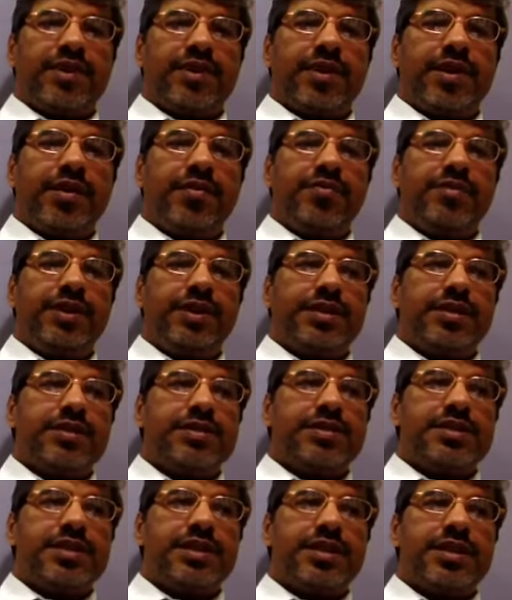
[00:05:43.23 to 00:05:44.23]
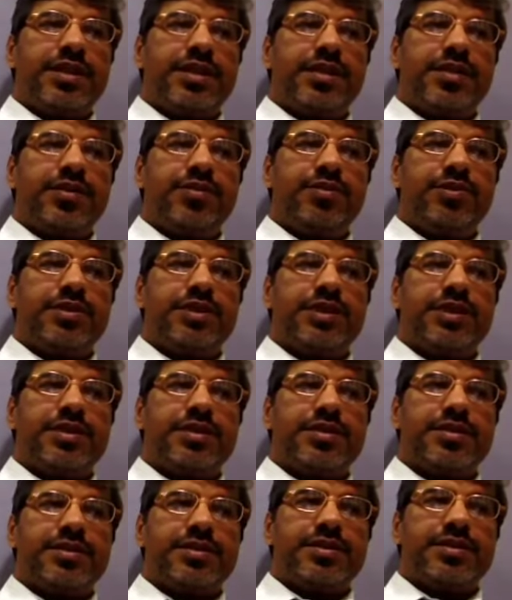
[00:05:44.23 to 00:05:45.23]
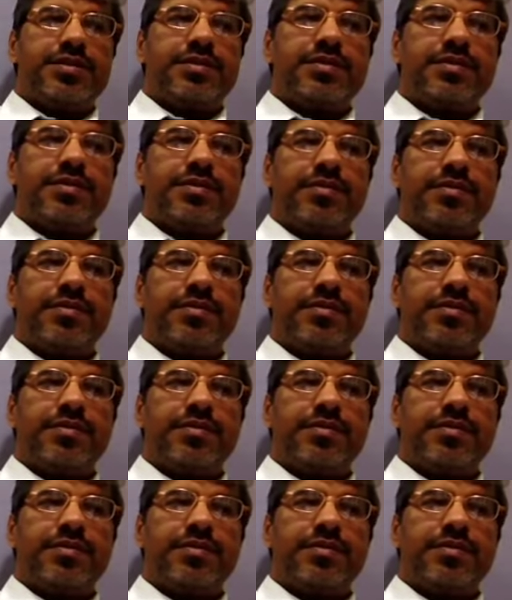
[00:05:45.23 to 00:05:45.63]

how we authenticate users